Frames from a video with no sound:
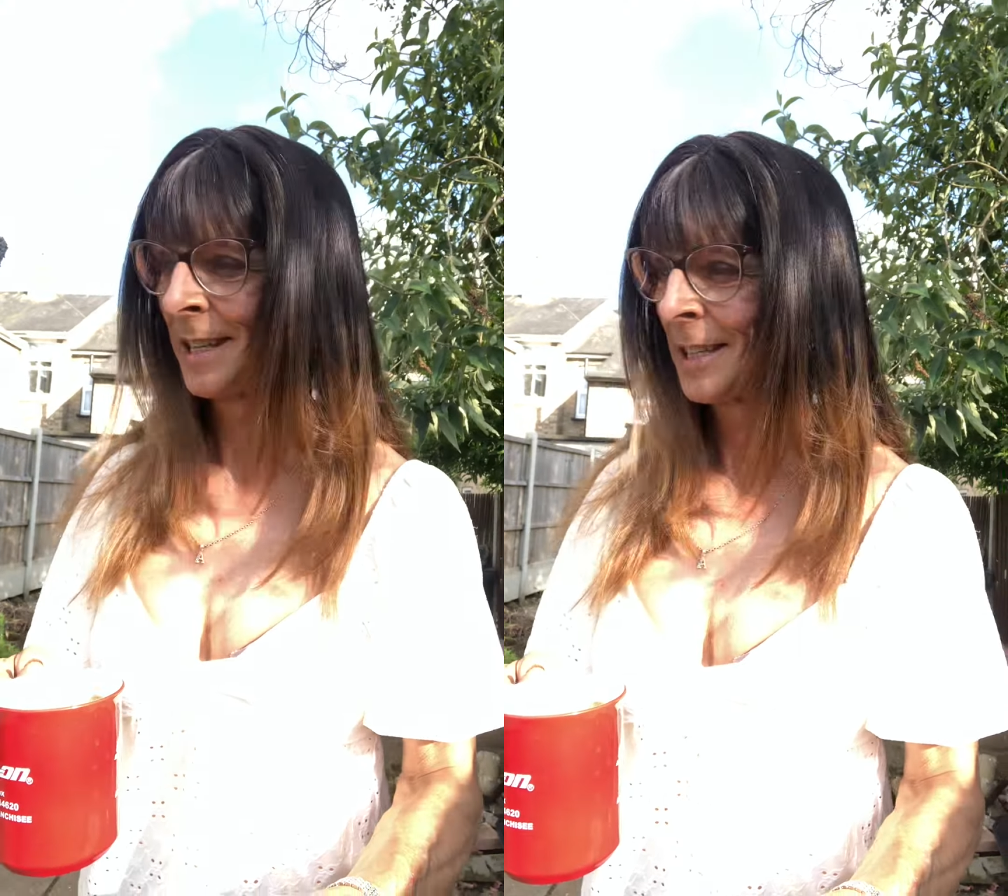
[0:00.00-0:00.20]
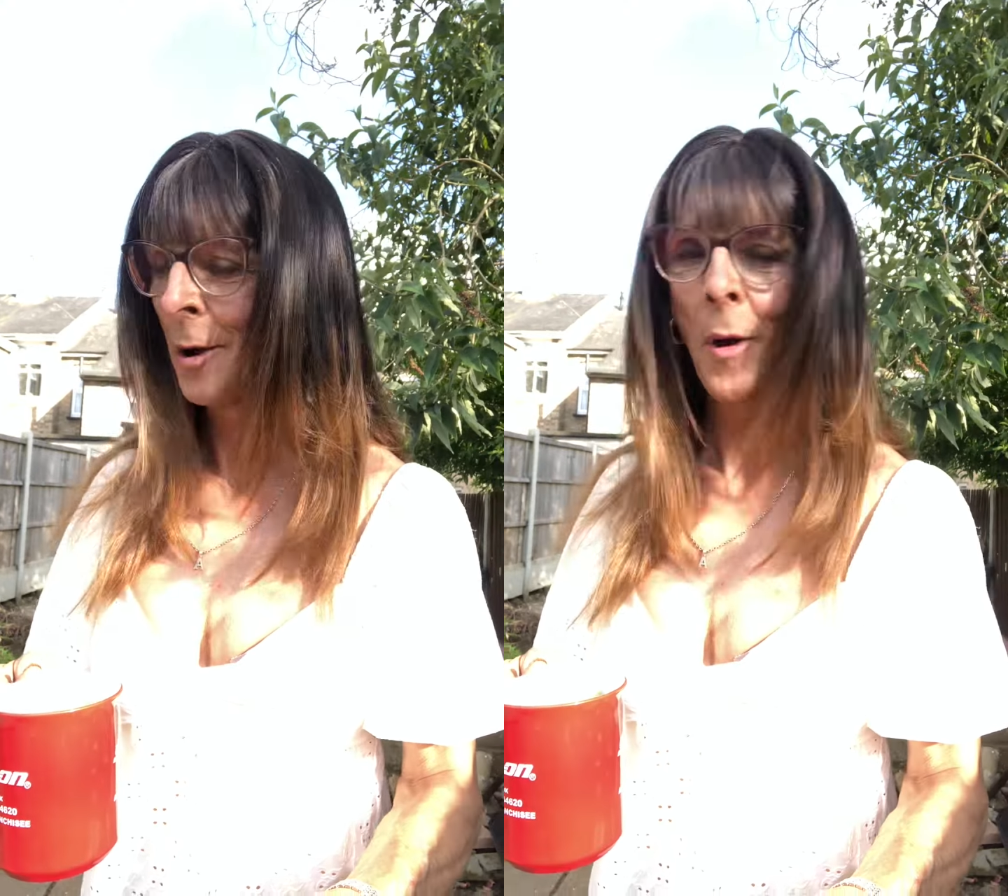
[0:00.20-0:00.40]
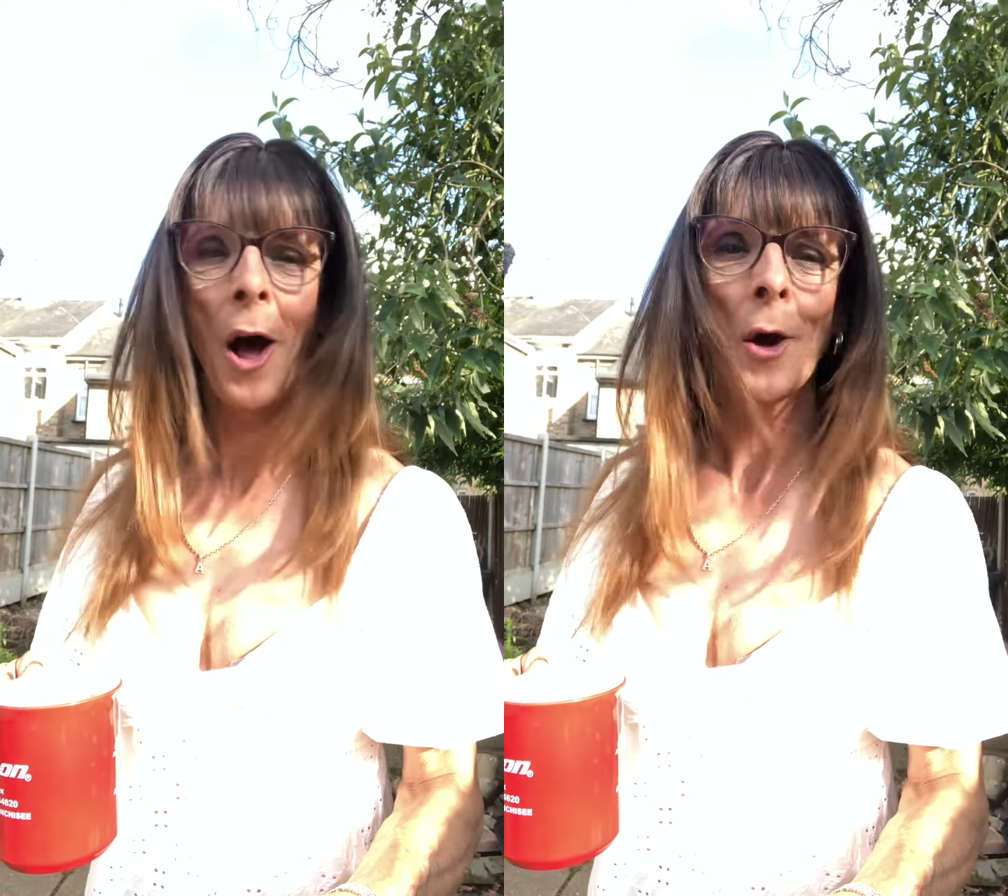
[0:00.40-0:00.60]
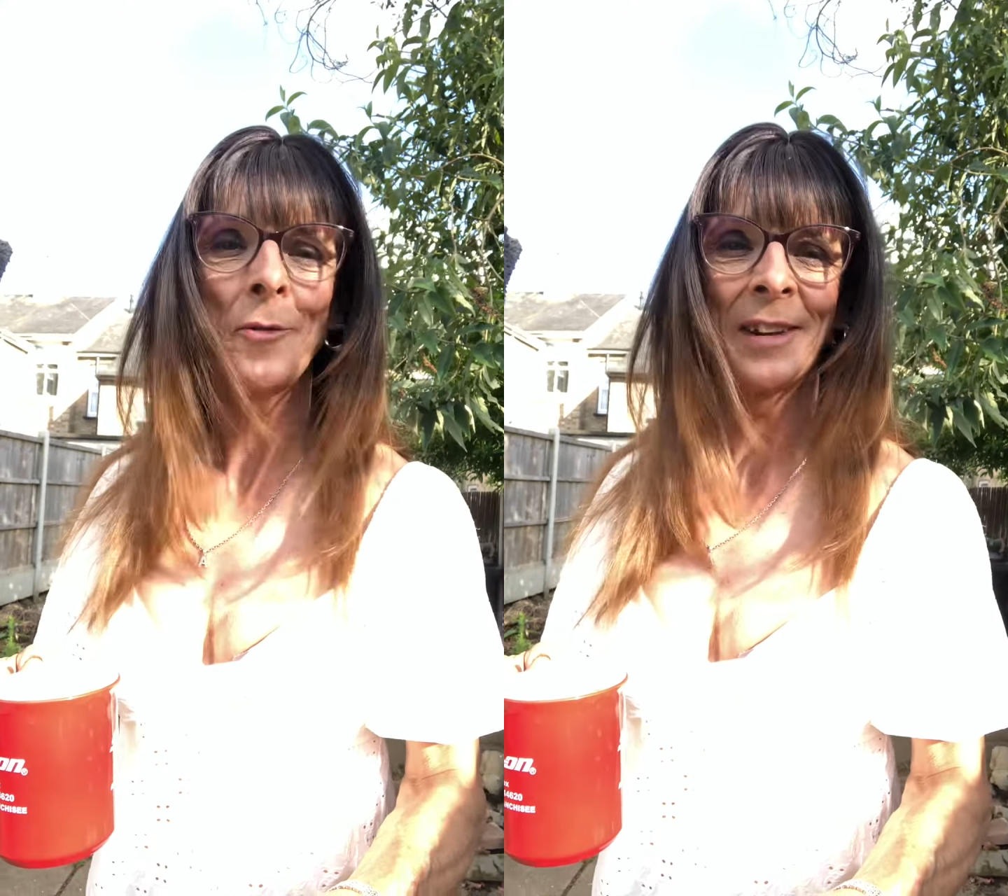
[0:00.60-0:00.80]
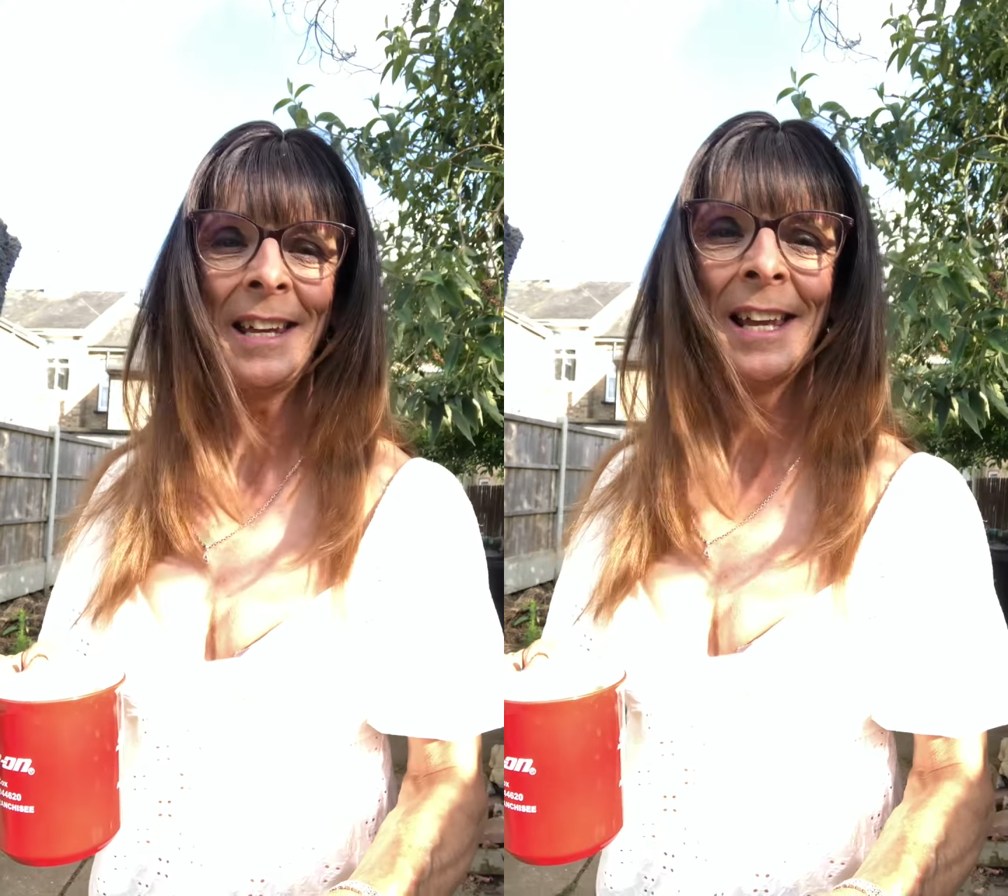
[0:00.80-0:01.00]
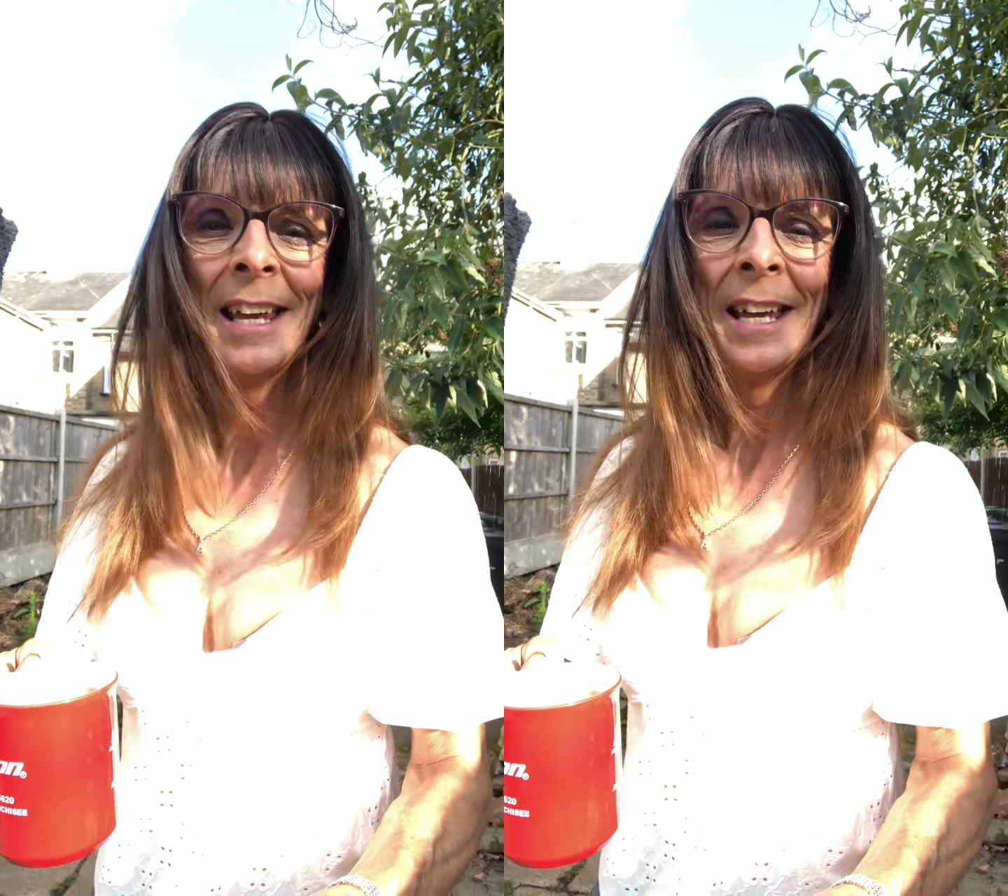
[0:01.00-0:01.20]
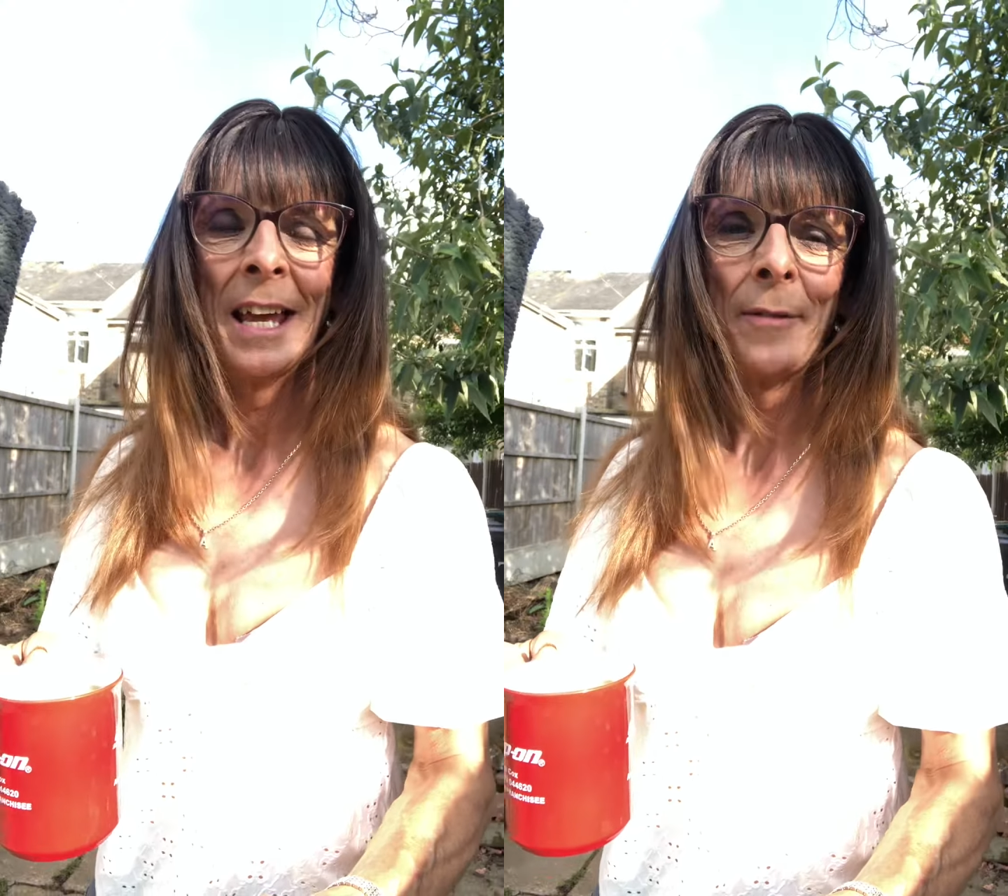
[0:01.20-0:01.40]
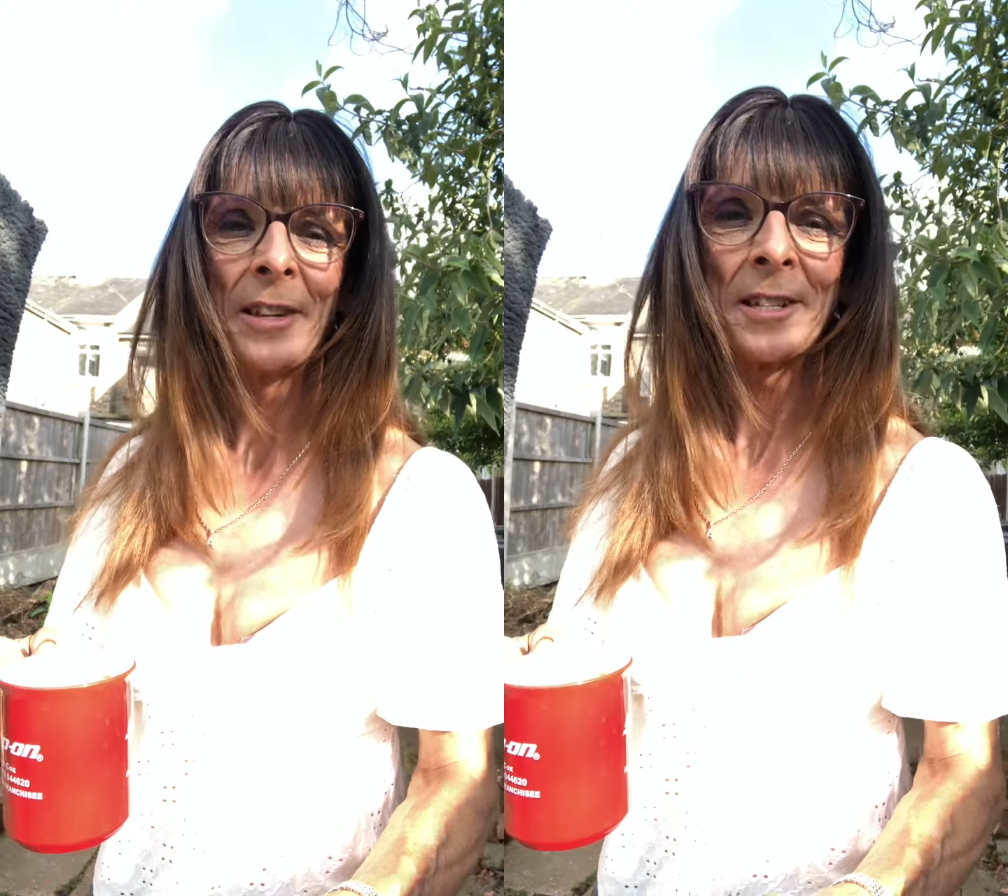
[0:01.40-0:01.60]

So hopefully if it's